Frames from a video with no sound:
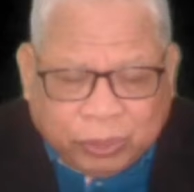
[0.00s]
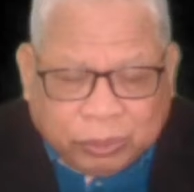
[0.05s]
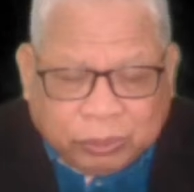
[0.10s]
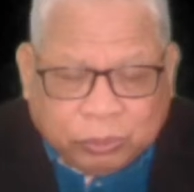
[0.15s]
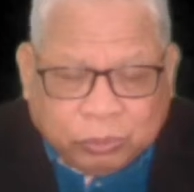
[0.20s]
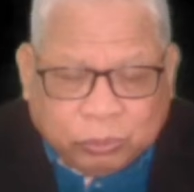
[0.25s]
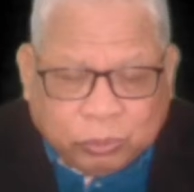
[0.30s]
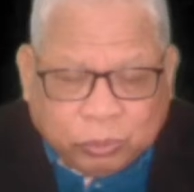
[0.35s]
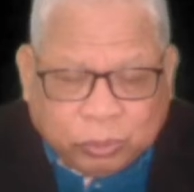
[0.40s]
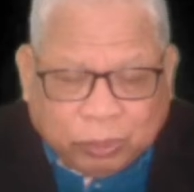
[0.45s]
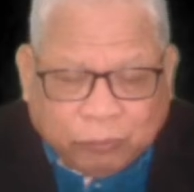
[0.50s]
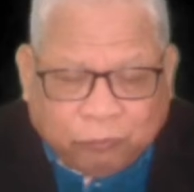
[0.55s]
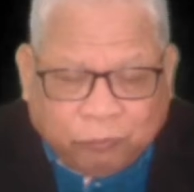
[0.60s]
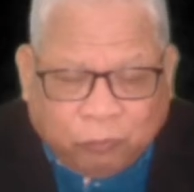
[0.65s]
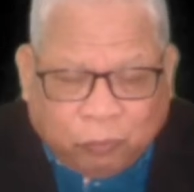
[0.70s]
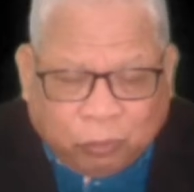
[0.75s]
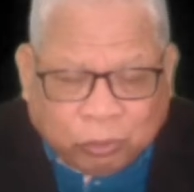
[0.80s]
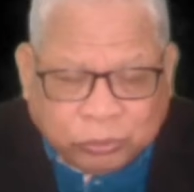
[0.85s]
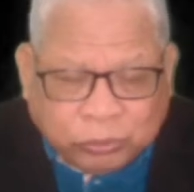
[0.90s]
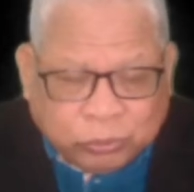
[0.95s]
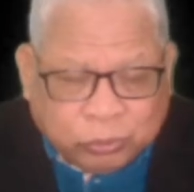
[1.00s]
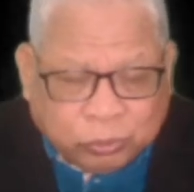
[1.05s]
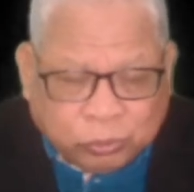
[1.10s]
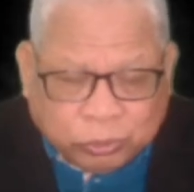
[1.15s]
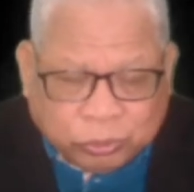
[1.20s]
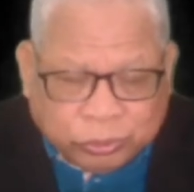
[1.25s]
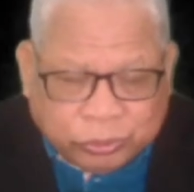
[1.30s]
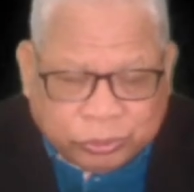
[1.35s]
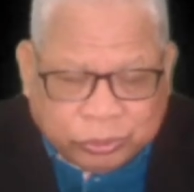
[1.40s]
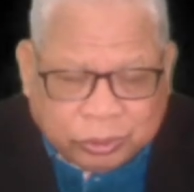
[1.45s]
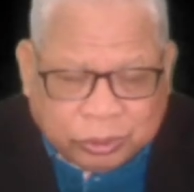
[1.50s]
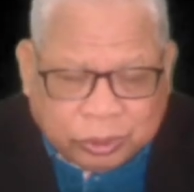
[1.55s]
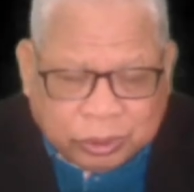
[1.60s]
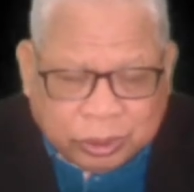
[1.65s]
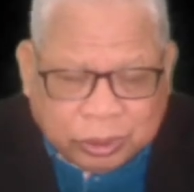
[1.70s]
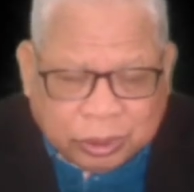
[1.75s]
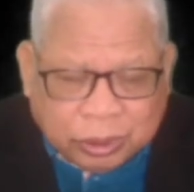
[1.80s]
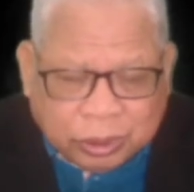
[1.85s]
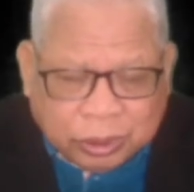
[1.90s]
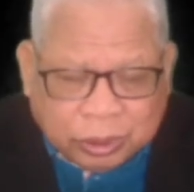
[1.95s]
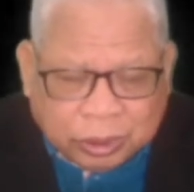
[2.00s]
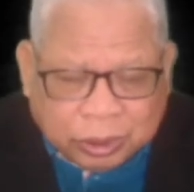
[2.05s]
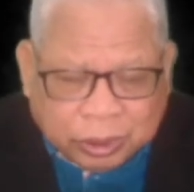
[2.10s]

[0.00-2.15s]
Revert to the four schools,